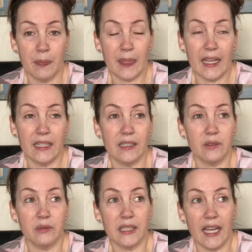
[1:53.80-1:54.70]
And I
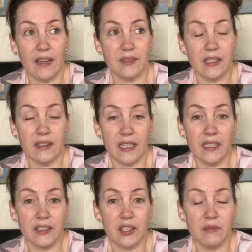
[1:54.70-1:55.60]
don't really have to
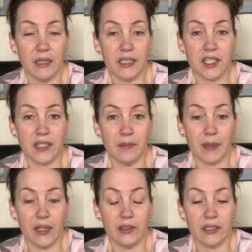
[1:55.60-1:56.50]
think too much
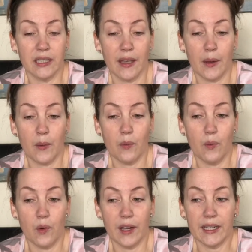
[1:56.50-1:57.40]
about
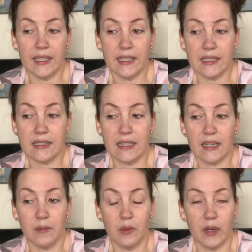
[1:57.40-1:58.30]
what it is that
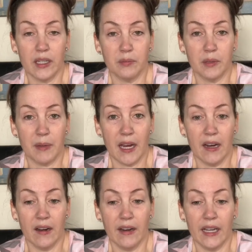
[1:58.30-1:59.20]
I'm going to
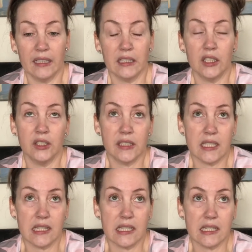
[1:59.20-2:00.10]
prepare, and oh,
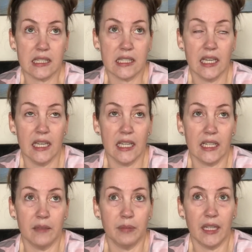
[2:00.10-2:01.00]
does this
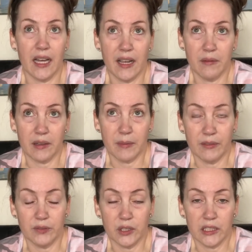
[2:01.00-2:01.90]
comply with my
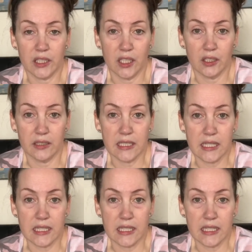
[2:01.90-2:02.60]
food intolerance